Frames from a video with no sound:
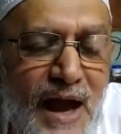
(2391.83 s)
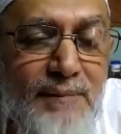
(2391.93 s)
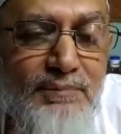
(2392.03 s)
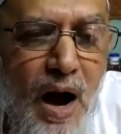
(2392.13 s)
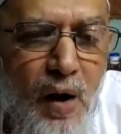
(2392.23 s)

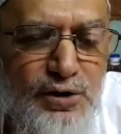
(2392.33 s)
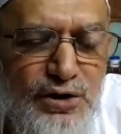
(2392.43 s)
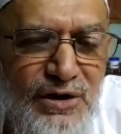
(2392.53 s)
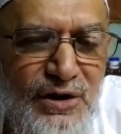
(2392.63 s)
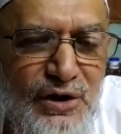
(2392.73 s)
maut
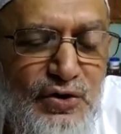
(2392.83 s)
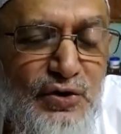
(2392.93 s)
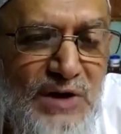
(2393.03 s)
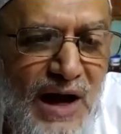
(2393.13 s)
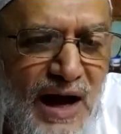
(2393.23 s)
to
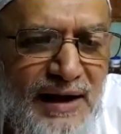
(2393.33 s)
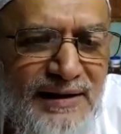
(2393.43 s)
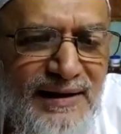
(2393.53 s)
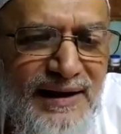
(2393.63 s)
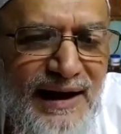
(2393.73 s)
die
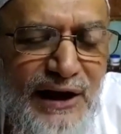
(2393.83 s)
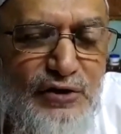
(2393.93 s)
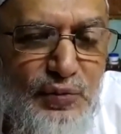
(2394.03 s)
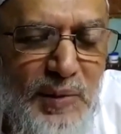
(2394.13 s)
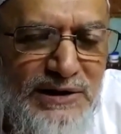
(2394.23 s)
and to
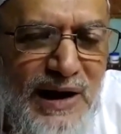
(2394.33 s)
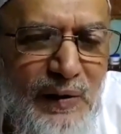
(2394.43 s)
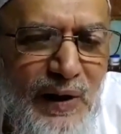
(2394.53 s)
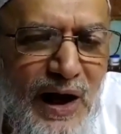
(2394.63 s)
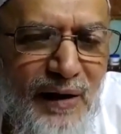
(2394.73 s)
meet
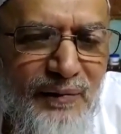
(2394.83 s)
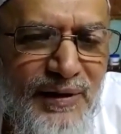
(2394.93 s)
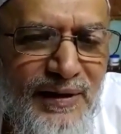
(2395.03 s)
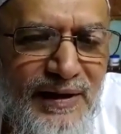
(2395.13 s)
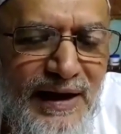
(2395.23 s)
Allah,
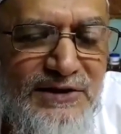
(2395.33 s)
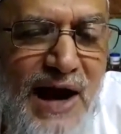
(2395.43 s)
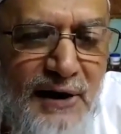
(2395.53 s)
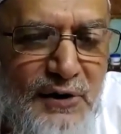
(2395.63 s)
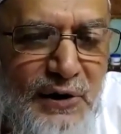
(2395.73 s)
and they
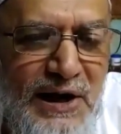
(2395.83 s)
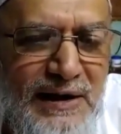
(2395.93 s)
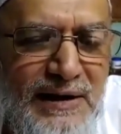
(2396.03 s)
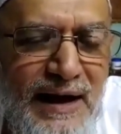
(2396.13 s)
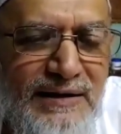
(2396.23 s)
are clean
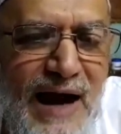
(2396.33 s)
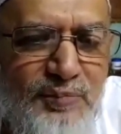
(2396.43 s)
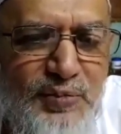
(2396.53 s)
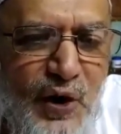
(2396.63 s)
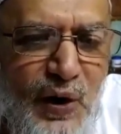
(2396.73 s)
and they are
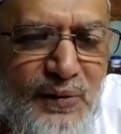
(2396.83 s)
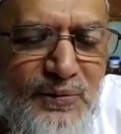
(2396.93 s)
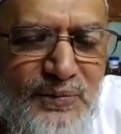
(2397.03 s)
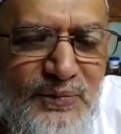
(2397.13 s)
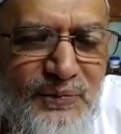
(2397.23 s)
pure.
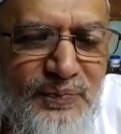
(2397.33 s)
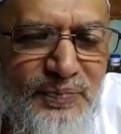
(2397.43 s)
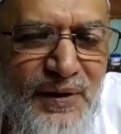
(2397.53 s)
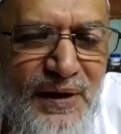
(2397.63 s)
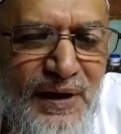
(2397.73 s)

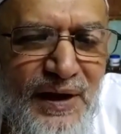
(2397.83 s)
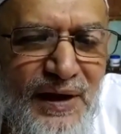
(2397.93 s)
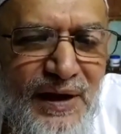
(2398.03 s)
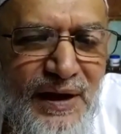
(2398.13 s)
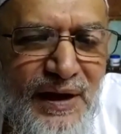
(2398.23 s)

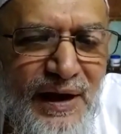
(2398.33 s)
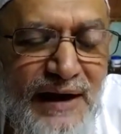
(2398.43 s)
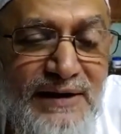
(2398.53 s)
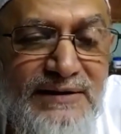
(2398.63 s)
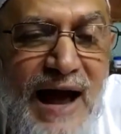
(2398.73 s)
At
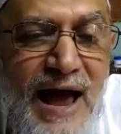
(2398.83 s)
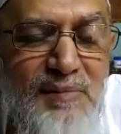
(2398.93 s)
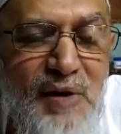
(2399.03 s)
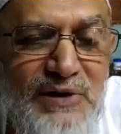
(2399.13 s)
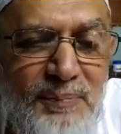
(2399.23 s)
the time
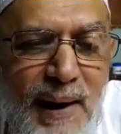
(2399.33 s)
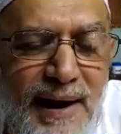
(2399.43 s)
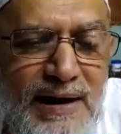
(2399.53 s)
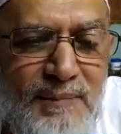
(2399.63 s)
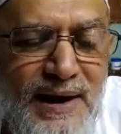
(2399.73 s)
of the
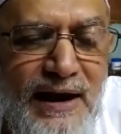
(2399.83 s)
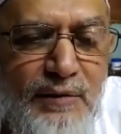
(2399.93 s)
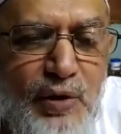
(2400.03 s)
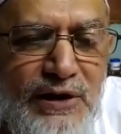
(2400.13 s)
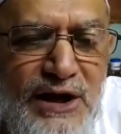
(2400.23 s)
pandemic in
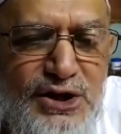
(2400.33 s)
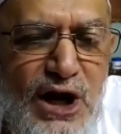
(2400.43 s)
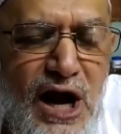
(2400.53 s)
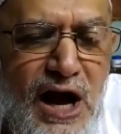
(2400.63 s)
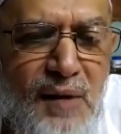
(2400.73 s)
Mulk
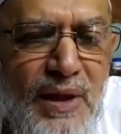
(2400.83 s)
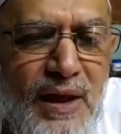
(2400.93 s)
Sham,